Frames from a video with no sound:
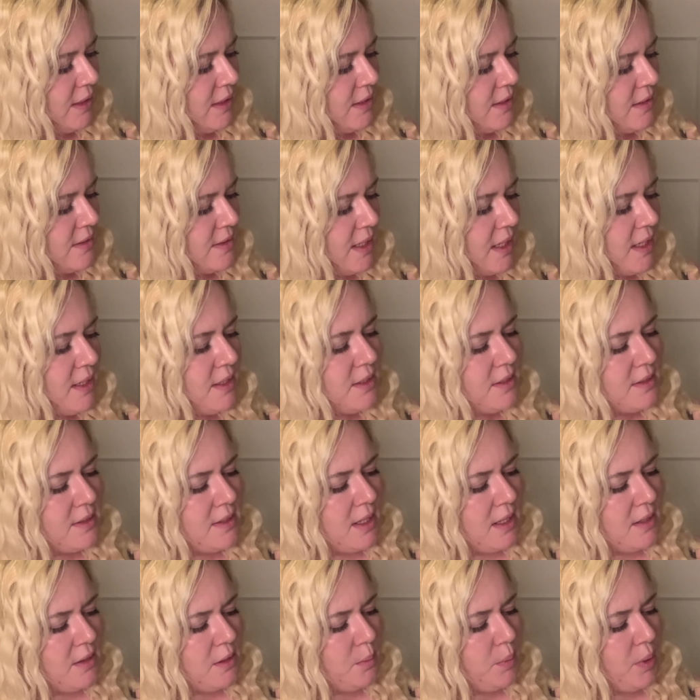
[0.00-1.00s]
Designed to
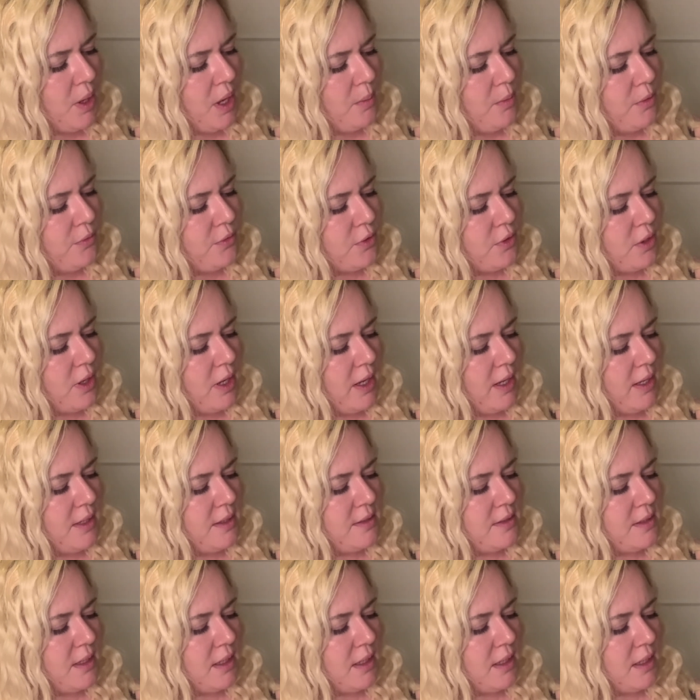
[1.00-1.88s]
sit in the palm of your hand